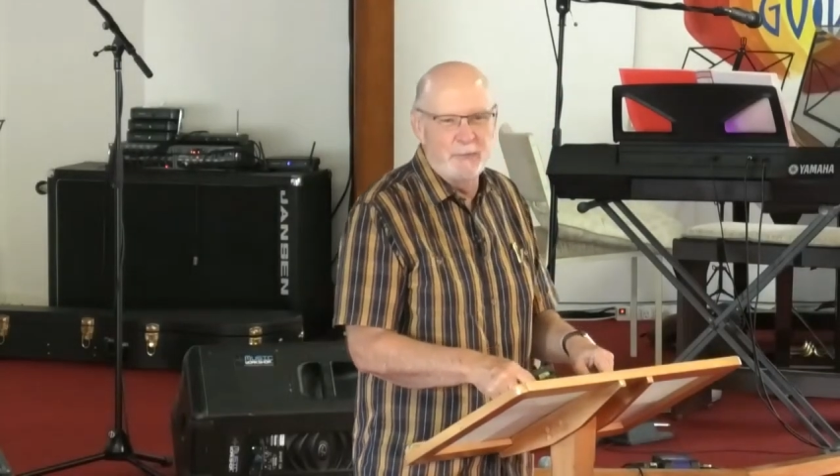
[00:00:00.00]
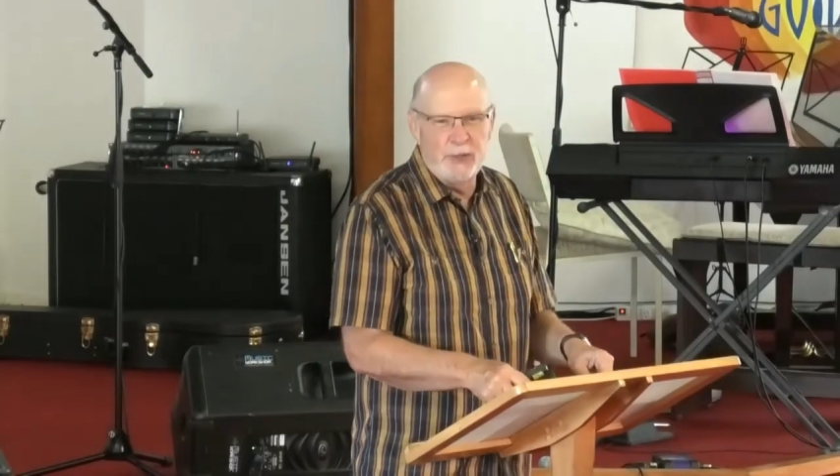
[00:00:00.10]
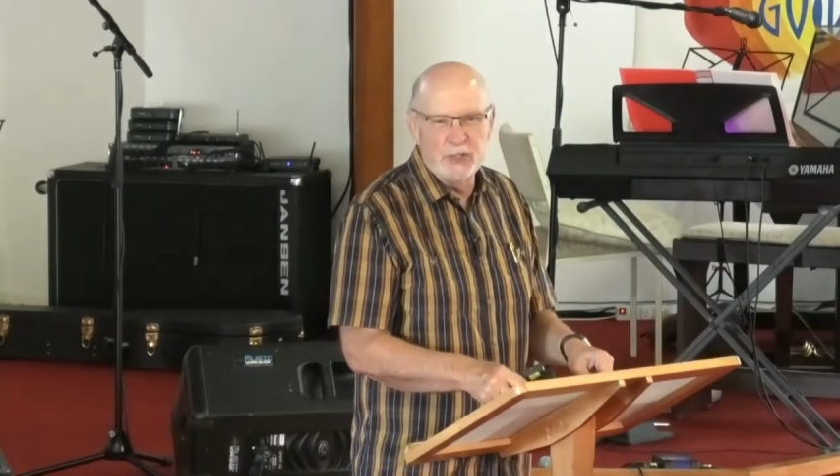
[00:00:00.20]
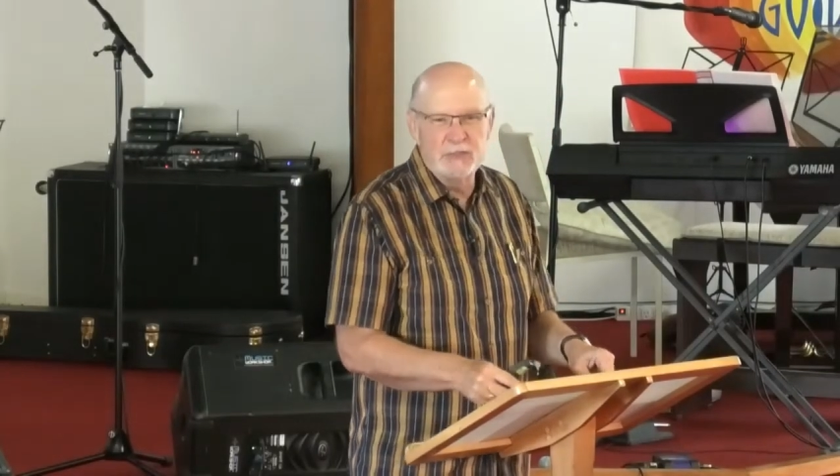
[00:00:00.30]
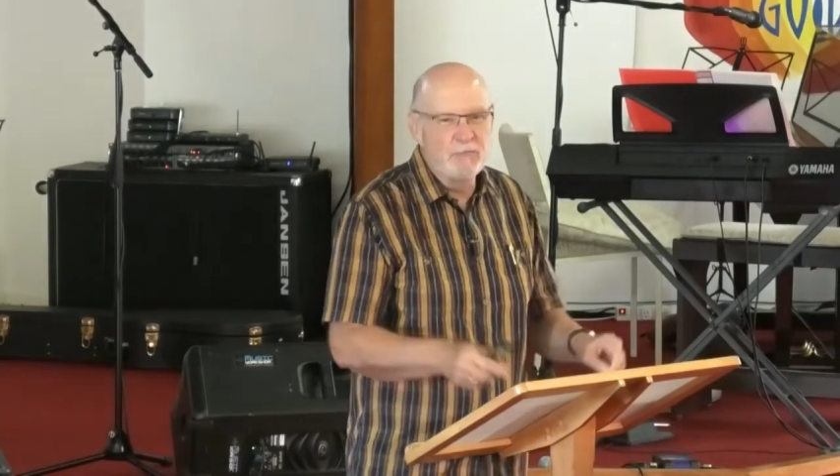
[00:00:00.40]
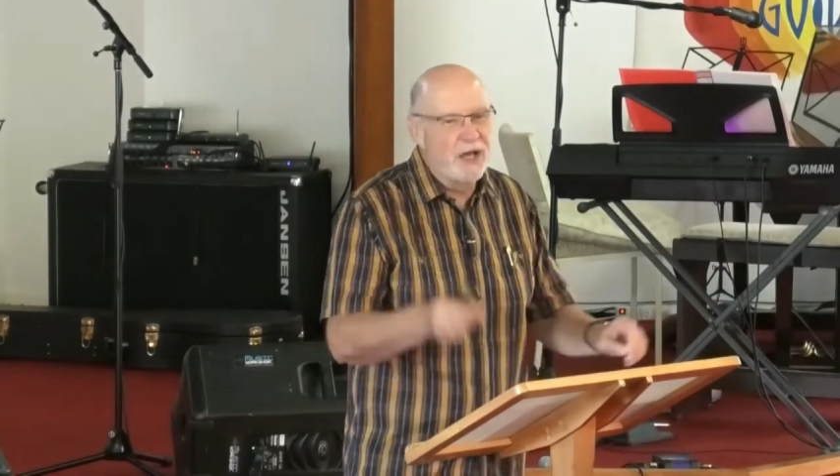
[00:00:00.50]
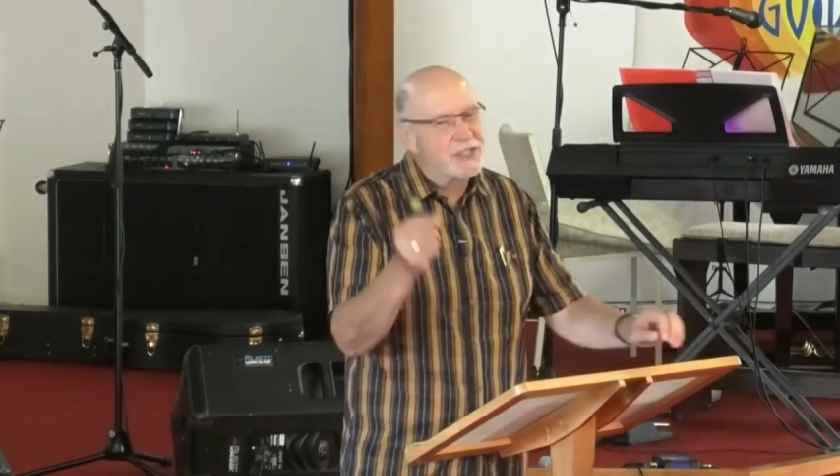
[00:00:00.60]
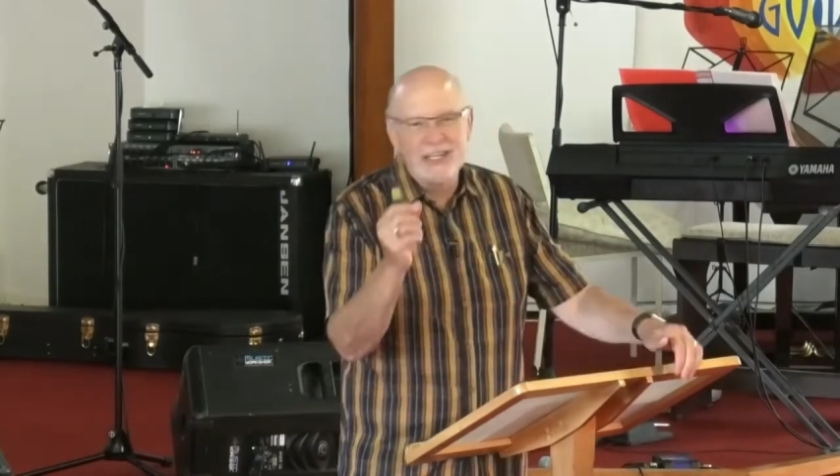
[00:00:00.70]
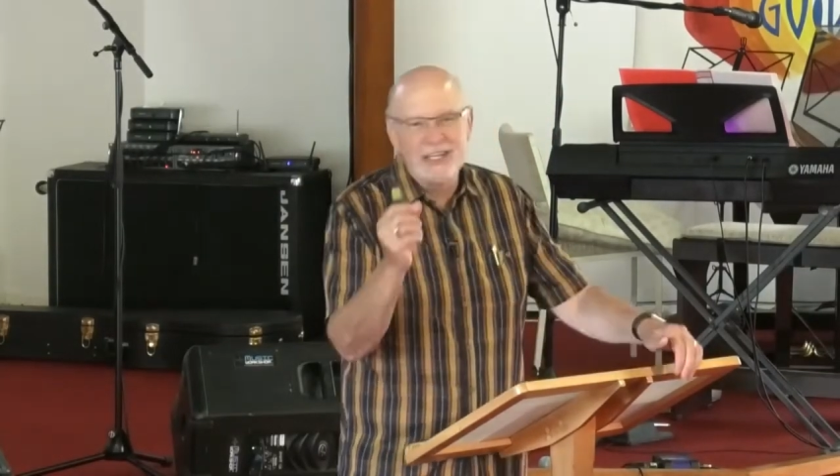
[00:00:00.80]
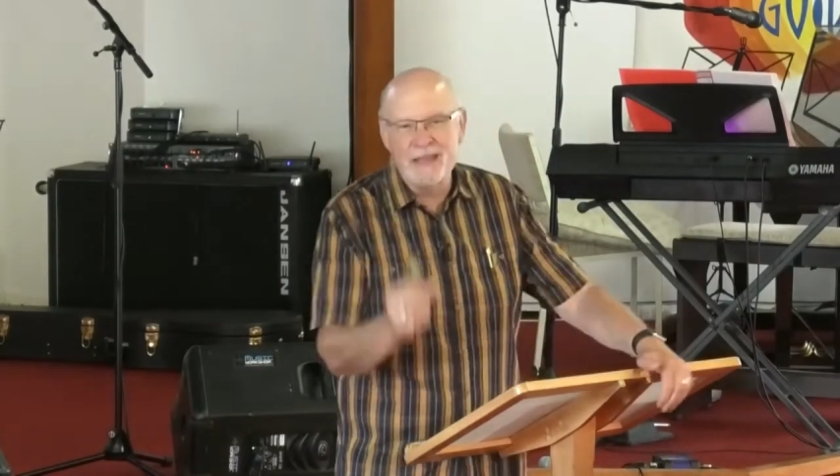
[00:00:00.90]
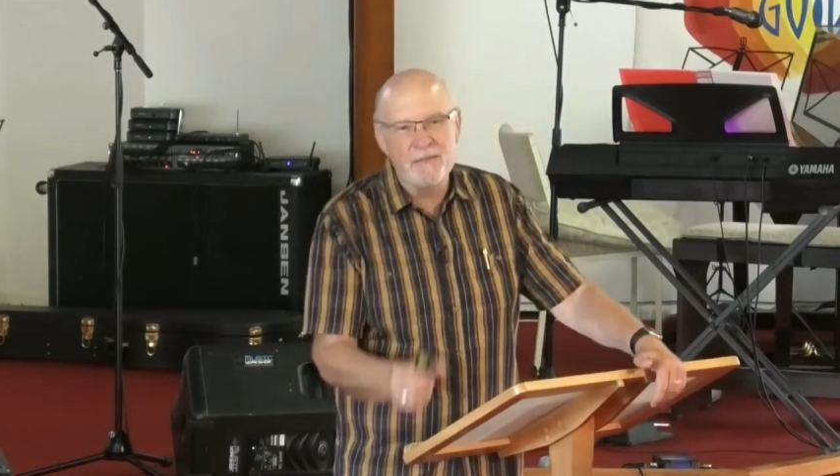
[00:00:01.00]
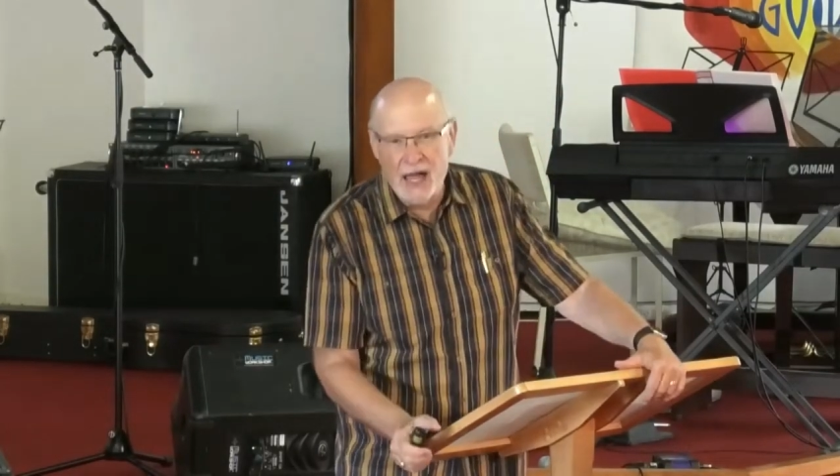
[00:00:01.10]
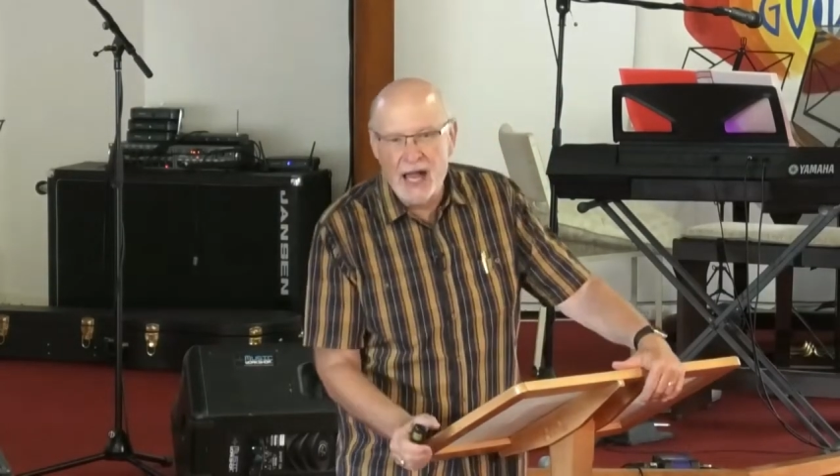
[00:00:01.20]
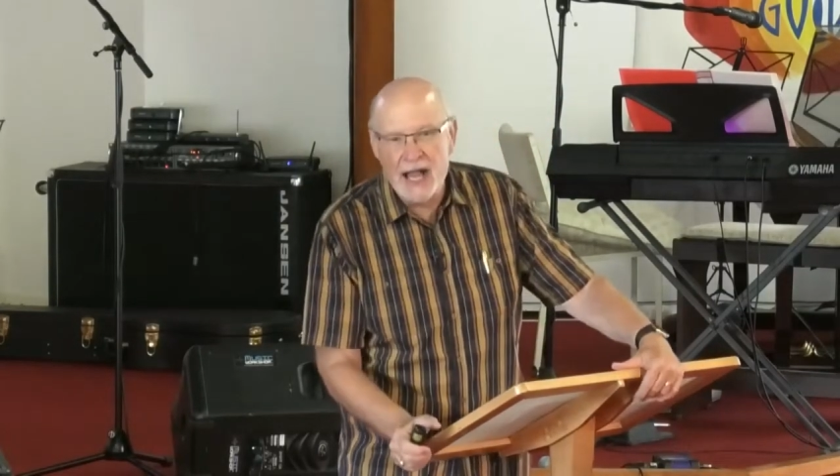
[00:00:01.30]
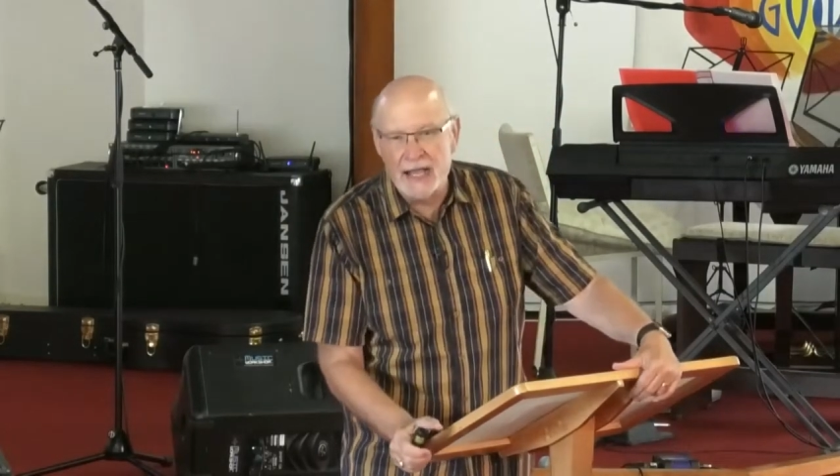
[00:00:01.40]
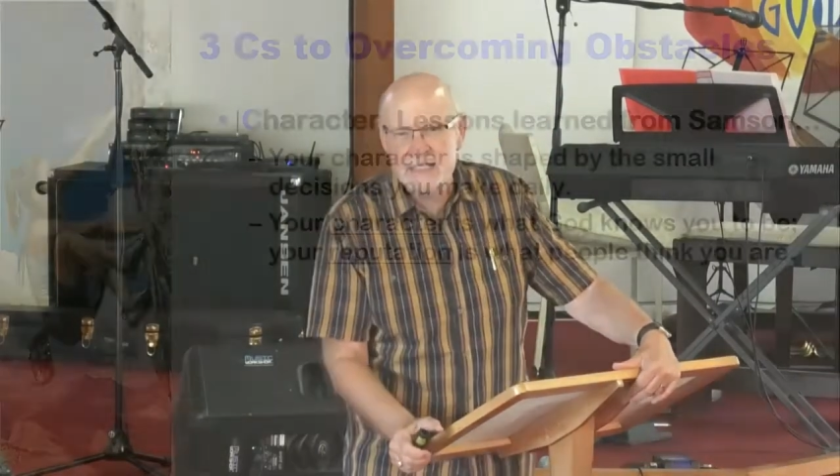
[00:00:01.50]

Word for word: Most of them are lies